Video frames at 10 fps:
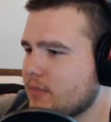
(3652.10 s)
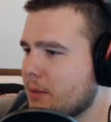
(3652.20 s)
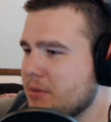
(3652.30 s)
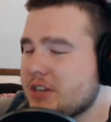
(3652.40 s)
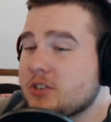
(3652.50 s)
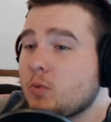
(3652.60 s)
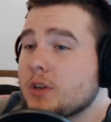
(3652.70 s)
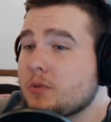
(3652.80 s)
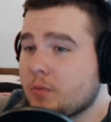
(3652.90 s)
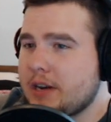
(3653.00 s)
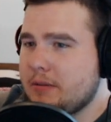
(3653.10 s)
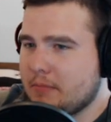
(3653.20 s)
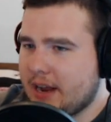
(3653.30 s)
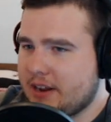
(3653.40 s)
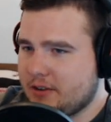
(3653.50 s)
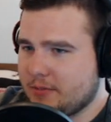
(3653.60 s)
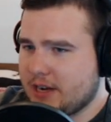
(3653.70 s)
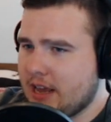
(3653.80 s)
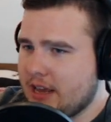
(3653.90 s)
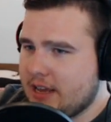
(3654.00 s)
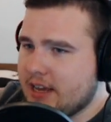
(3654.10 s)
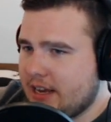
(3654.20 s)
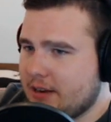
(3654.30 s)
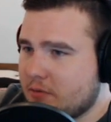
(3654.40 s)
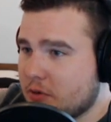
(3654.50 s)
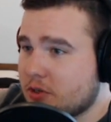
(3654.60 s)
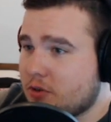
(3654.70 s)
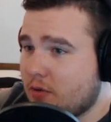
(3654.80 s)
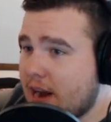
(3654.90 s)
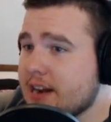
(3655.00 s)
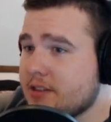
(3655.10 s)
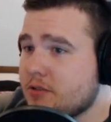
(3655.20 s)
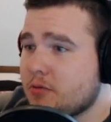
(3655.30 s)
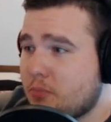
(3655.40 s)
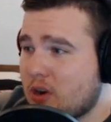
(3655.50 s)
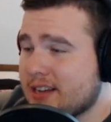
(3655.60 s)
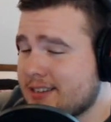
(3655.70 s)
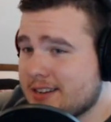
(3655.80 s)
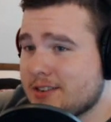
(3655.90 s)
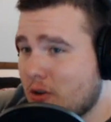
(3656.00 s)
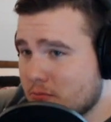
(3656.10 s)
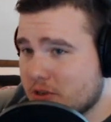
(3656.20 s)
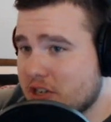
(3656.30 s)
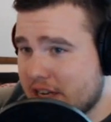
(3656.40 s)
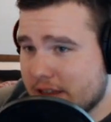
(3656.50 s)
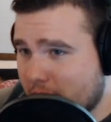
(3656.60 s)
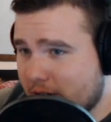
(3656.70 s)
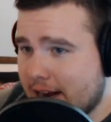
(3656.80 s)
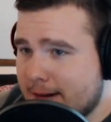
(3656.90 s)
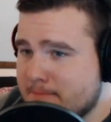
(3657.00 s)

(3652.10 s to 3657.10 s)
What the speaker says: because it wasn't written by a human. It was created through a process called machine learning.